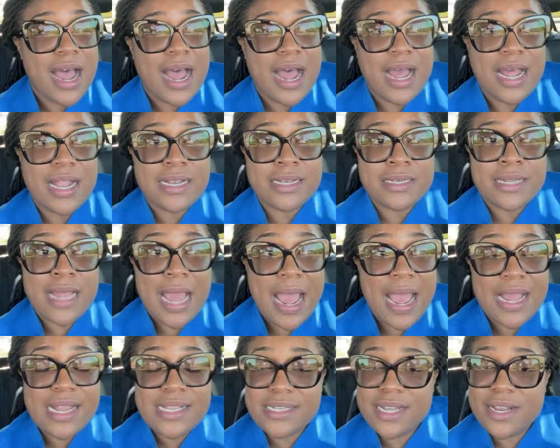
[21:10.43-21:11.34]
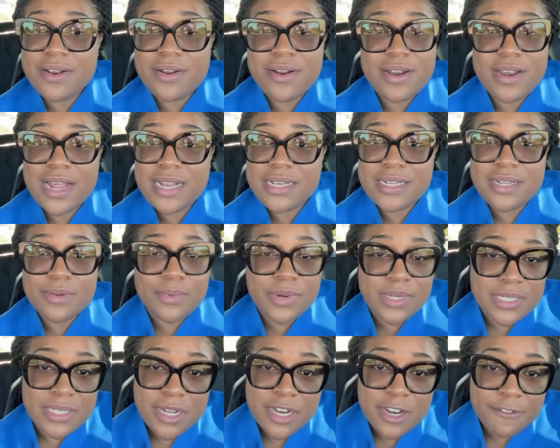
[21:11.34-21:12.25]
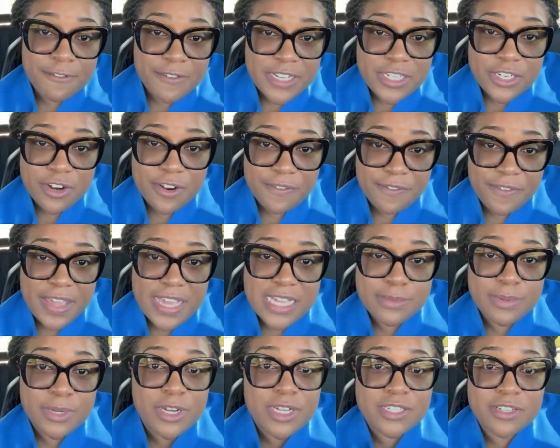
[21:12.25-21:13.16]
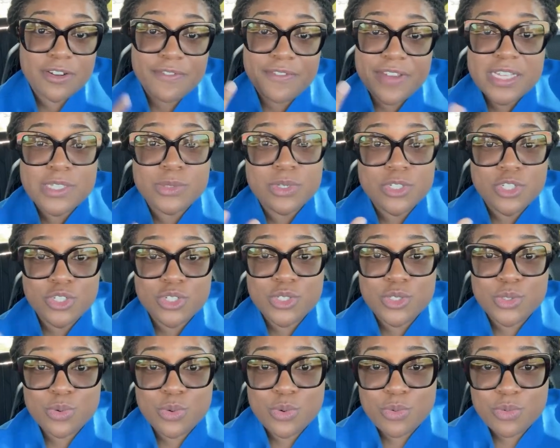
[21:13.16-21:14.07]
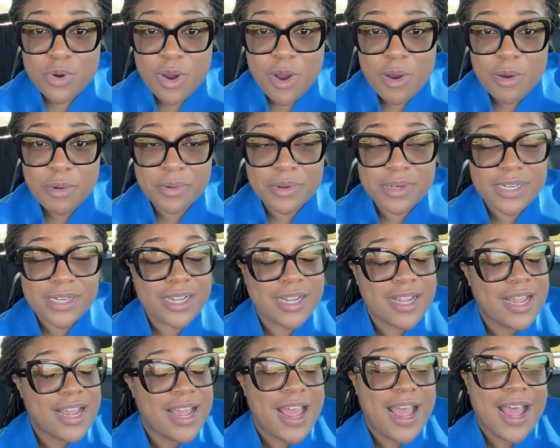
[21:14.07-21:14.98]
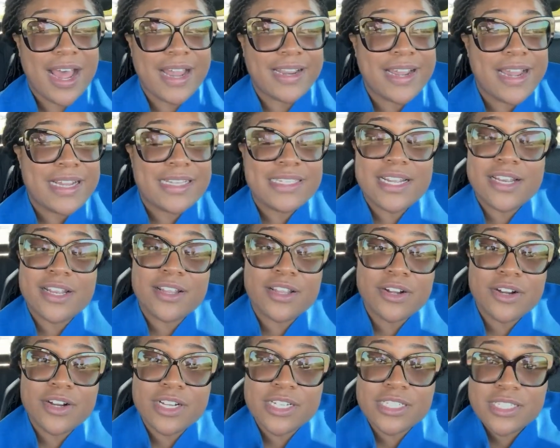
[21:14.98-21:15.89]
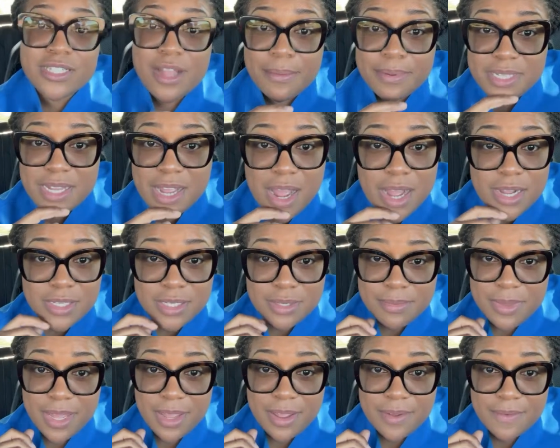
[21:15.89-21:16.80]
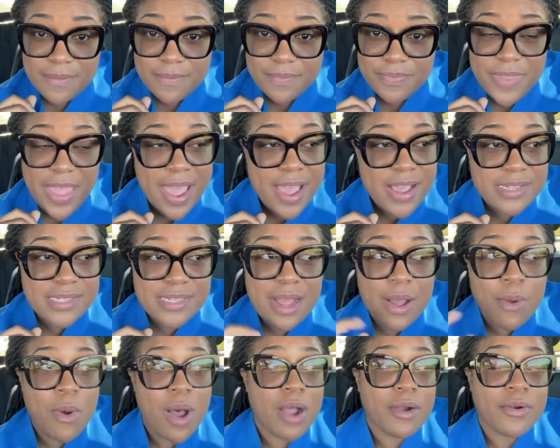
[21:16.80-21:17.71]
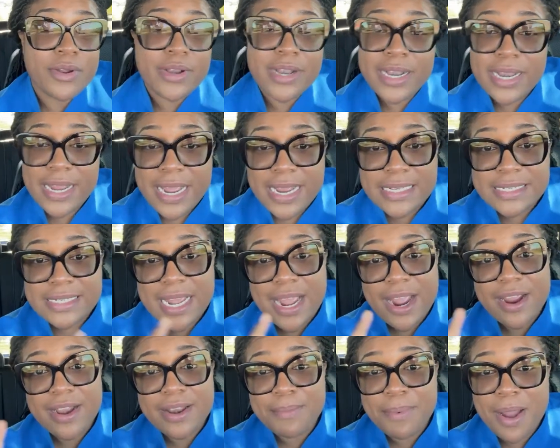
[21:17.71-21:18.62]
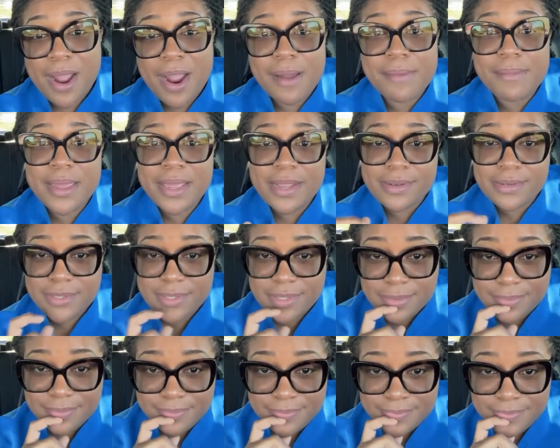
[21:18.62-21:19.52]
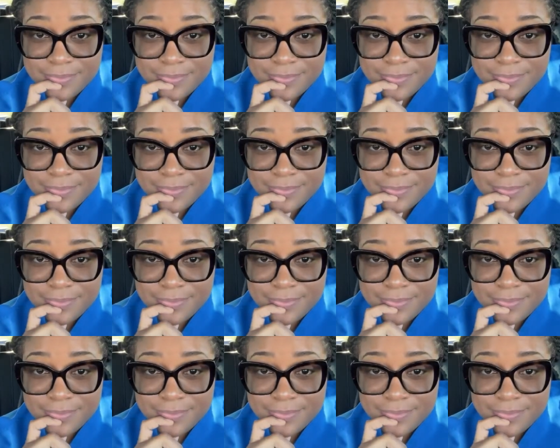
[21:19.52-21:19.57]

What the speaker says: And I tell her that it wasn't going to fit her face because her face was just too round. And I tell her, the girl, stop talking to me. Yes, I walk around the entire department.